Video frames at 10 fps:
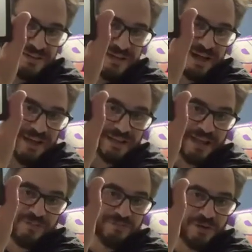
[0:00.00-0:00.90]
I
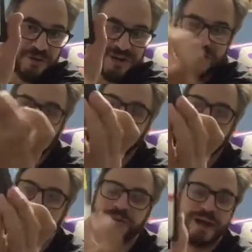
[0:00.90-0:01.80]
have no idea.
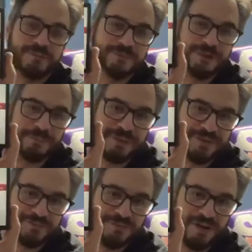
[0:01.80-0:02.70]
This is probably a
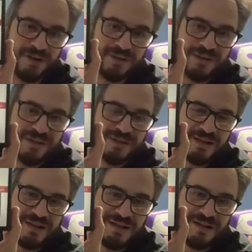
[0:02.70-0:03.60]
Pitfall
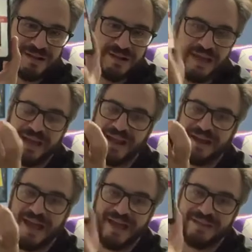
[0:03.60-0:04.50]

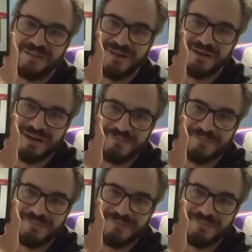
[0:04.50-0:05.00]
an analog, I'm